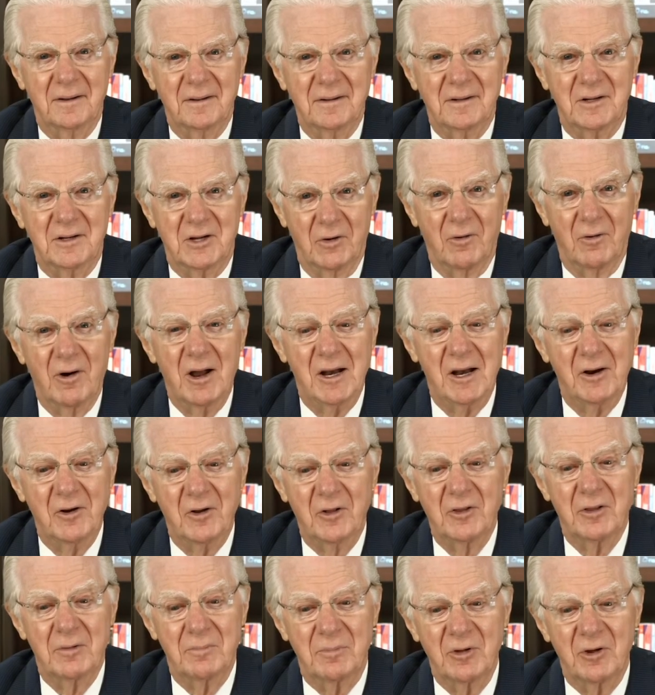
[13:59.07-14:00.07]
Do you want to
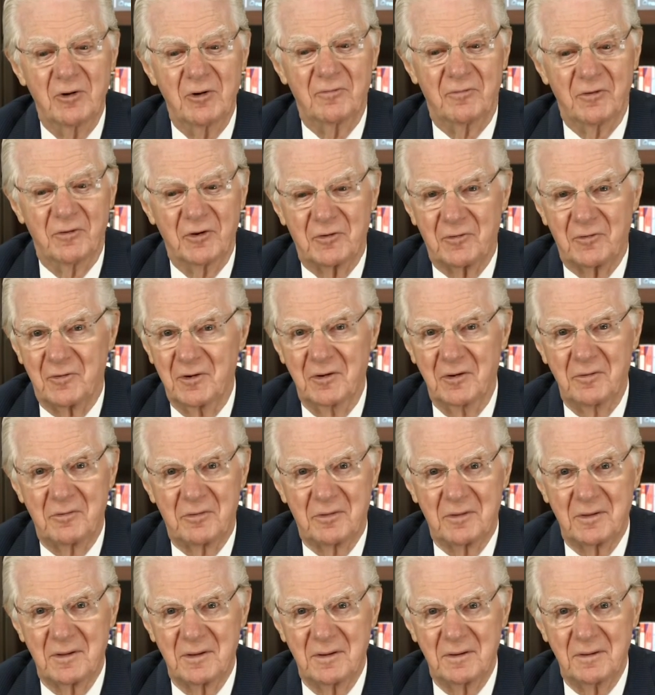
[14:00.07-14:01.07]
know the beautiful
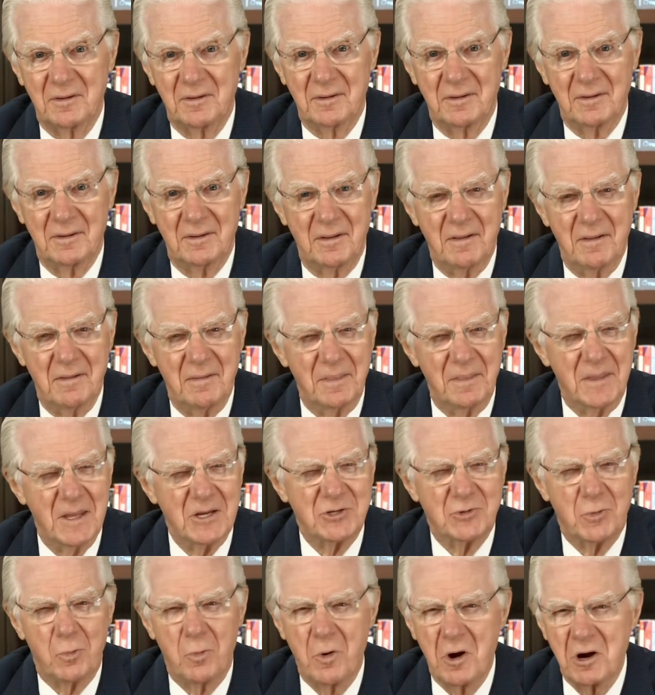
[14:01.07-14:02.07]
truth?
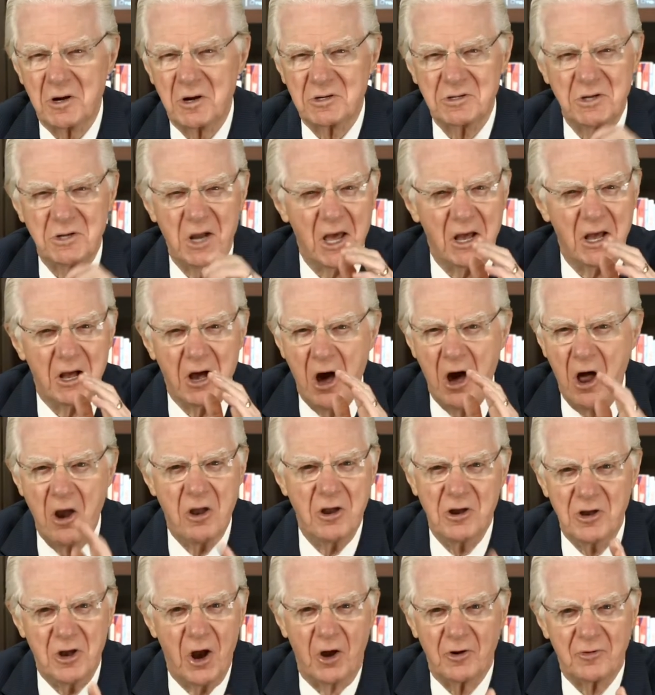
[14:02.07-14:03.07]
This works like
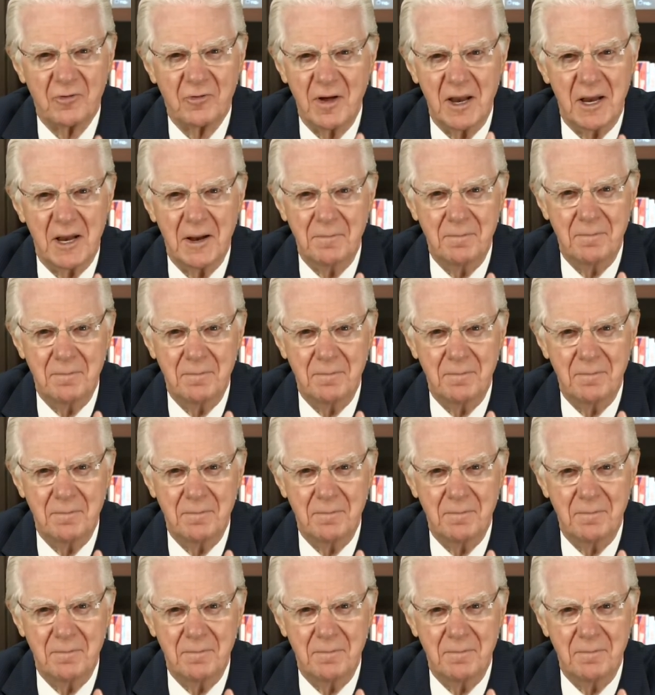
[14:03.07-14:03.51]
unadulterated